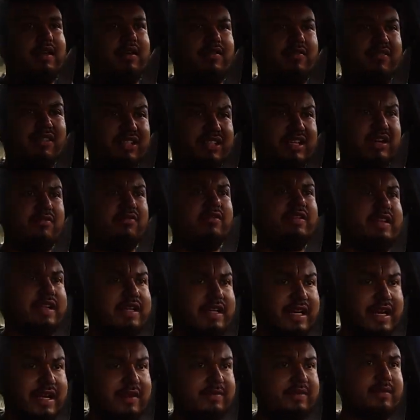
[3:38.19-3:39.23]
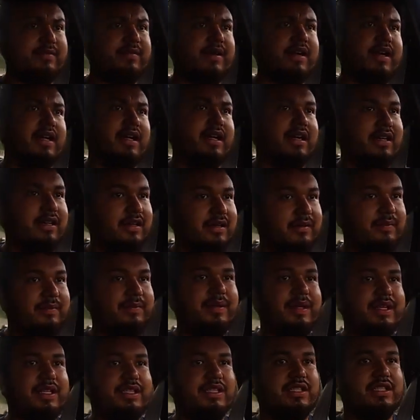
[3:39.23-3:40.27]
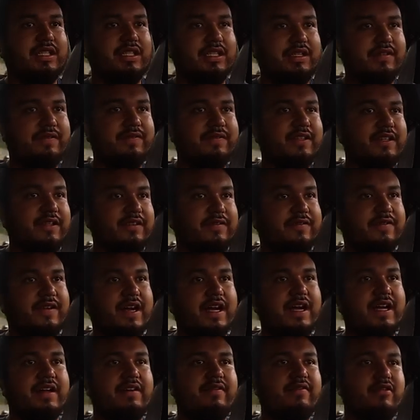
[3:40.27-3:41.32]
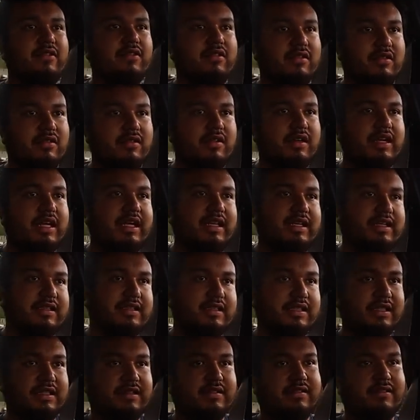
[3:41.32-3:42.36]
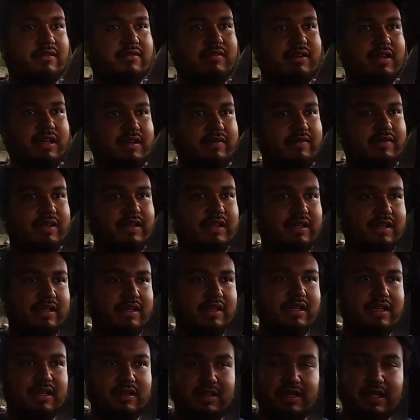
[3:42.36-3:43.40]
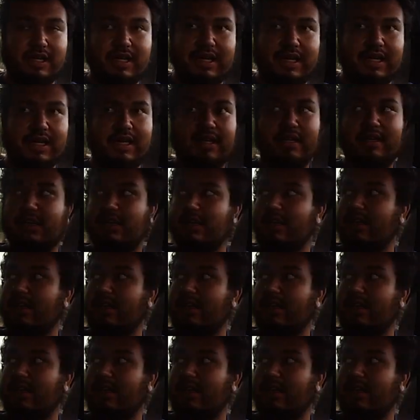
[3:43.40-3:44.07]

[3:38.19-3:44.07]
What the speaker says: I wish I would have kept my BG 55 or 86 or whatever the hell I had,